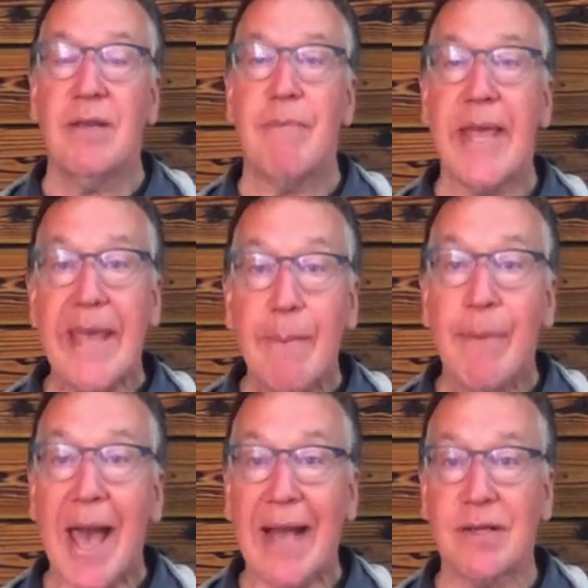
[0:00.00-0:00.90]
may
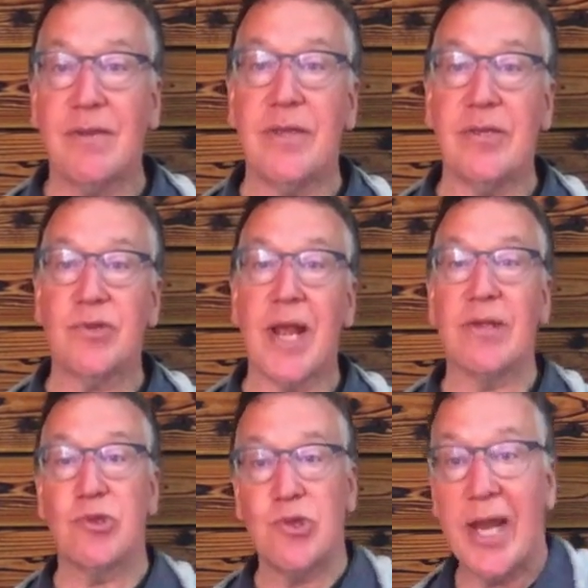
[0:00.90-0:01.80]
impact these
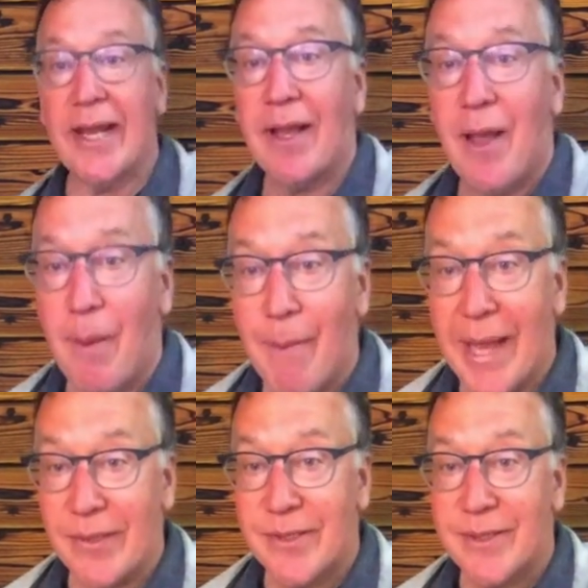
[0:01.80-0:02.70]
transgenic
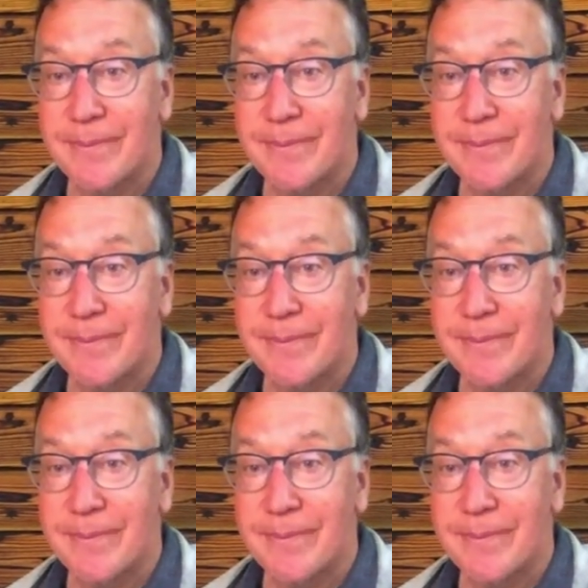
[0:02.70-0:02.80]
mice.